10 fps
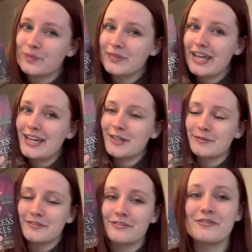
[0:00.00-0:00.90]
like
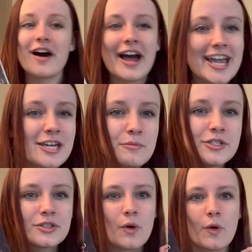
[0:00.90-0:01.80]

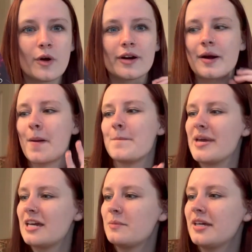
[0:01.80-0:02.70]
vibes, or
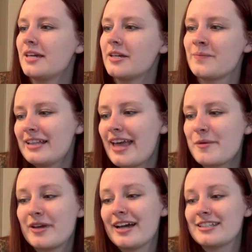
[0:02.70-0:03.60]
maybe like we
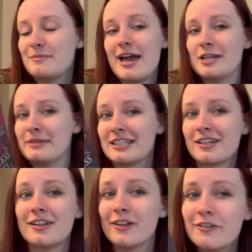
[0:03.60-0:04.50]
got some enemies to
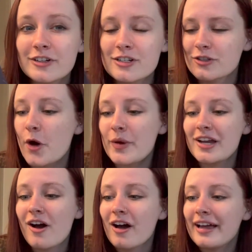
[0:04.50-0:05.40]
lovers going
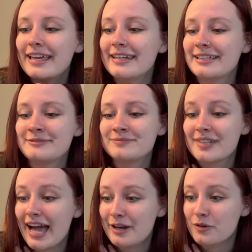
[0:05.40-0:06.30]
on.
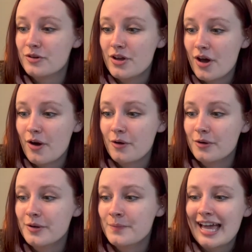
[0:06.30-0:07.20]
I don't know
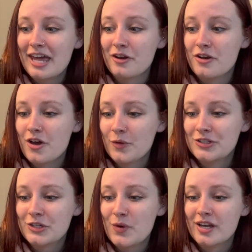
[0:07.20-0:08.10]
what's
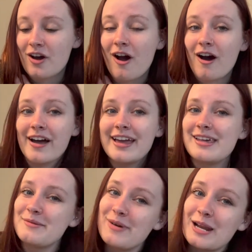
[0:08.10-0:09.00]
going
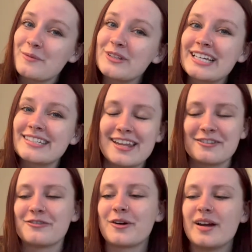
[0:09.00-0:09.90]
on, but I'm really excited
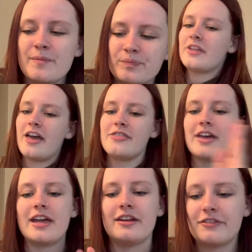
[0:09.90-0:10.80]
for it. And
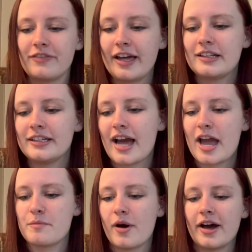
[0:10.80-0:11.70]
then finally I
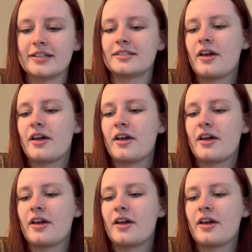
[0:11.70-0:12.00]
bought